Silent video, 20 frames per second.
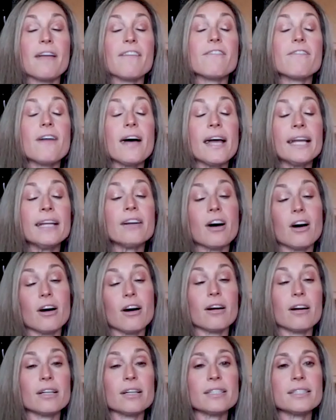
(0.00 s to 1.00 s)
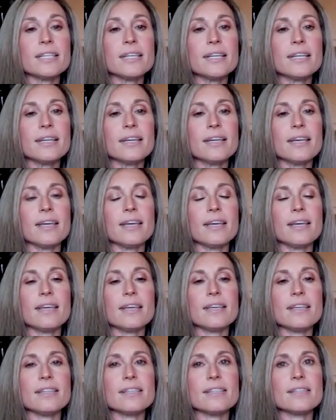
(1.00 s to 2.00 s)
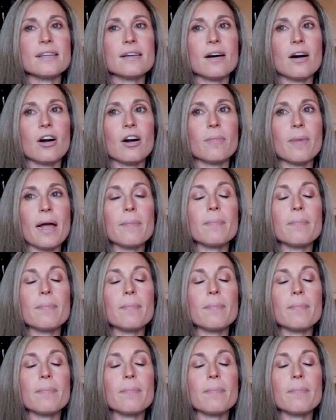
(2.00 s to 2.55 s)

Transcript: My fine art are